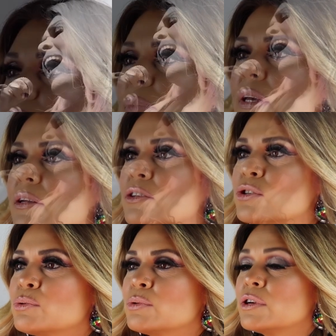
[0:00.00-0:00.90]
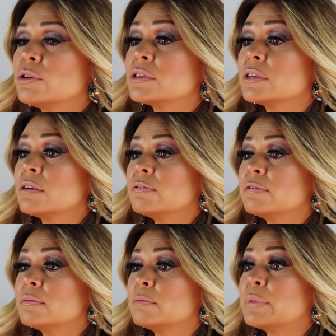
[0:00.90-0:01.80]
Be true to
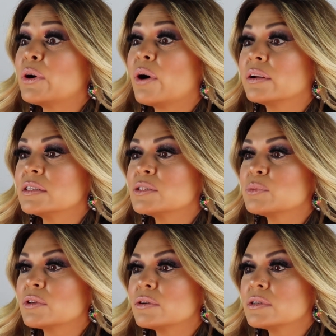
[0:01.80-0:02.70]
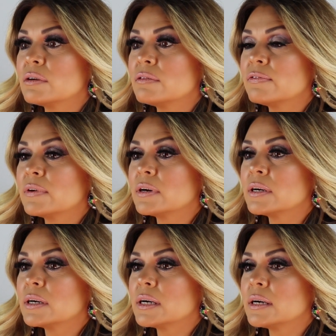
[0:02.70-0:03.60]
yourself. Be honest with yourself.
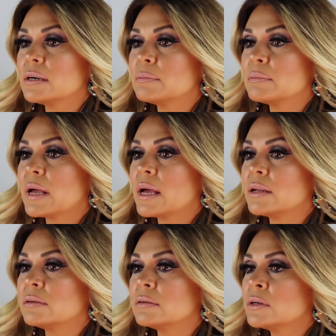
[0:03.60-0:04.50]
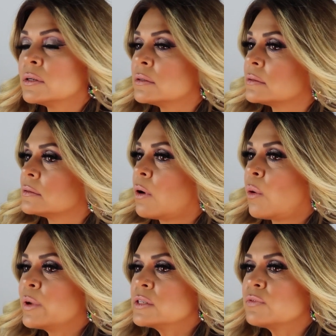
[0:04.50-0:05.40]
And
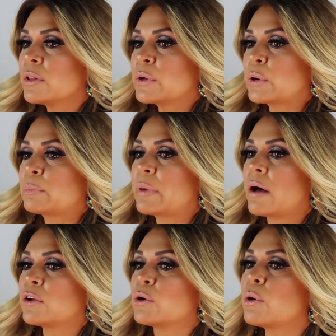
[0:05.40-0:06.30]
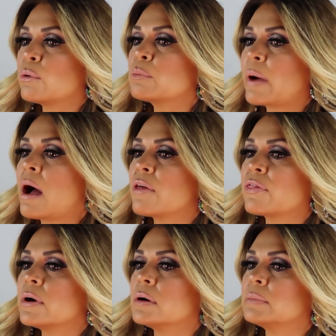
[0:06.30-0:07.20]
always follow your own path
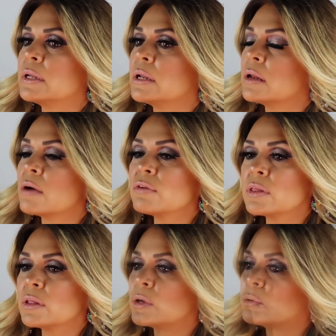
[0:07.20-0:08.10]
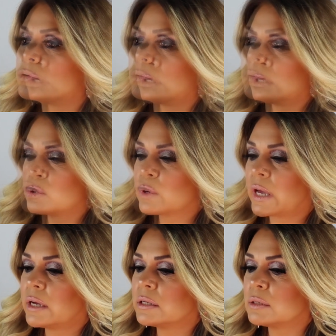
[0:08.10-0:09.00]
in everything that you do. It's
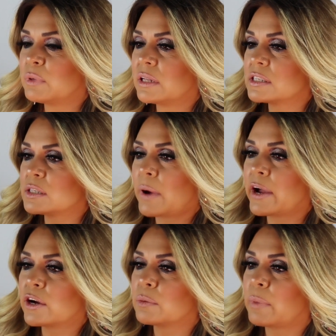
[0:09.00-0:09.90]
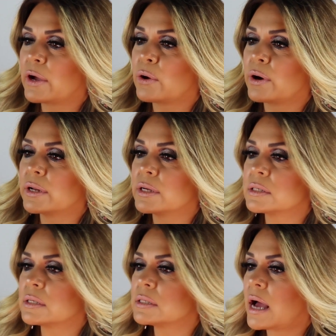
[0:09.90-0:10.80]
okay to be inspired by an
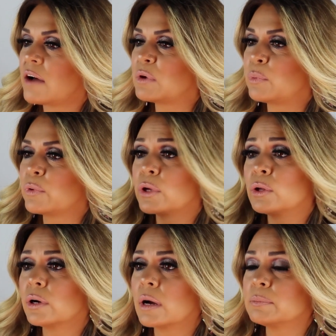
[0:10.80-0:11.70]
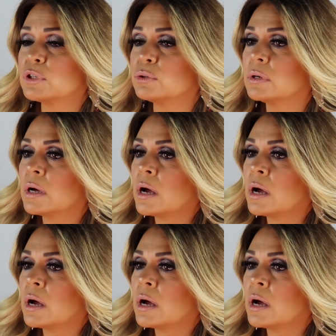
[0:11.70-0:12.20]
artist and to have people that you look up to.